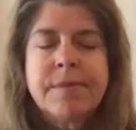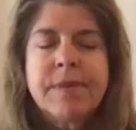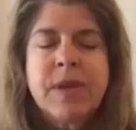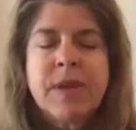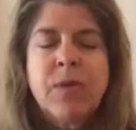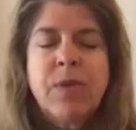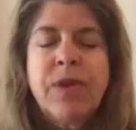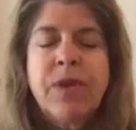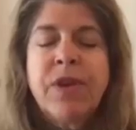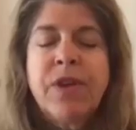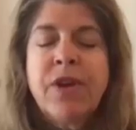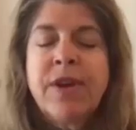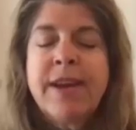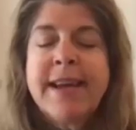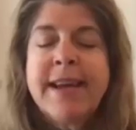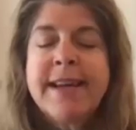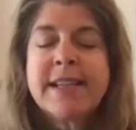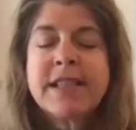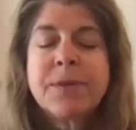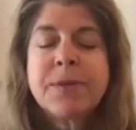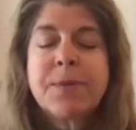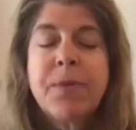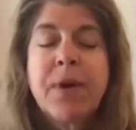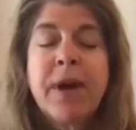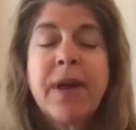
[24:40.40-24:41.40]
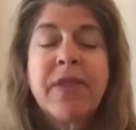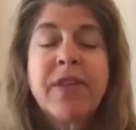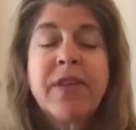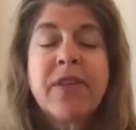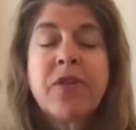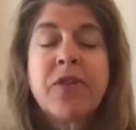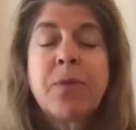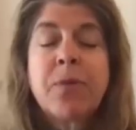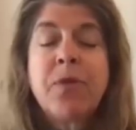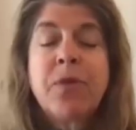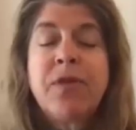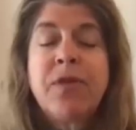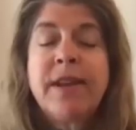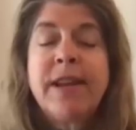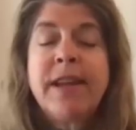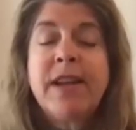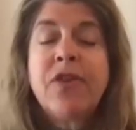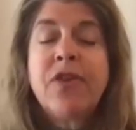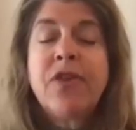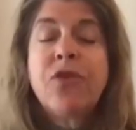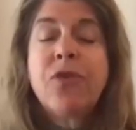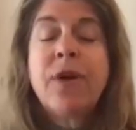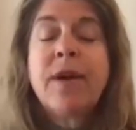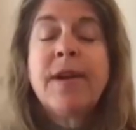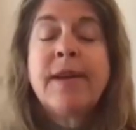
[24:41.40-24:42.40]
with our next breath, it's moving
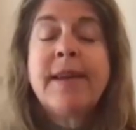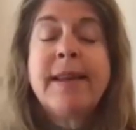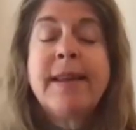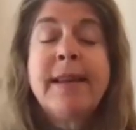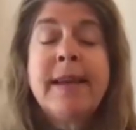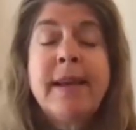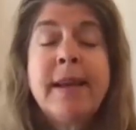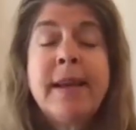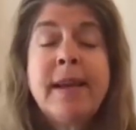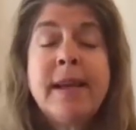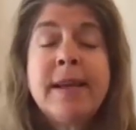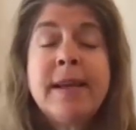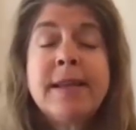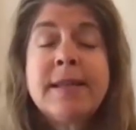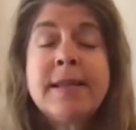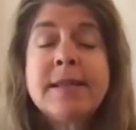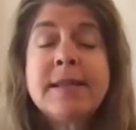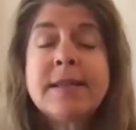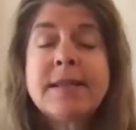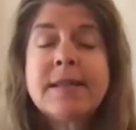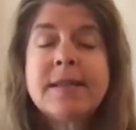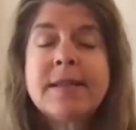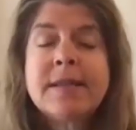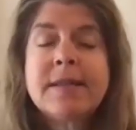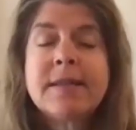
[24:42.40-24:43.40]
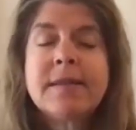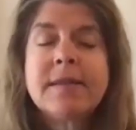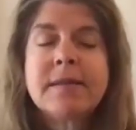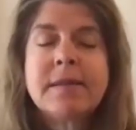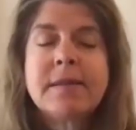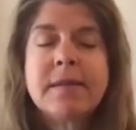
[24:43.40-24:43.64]
into our knees,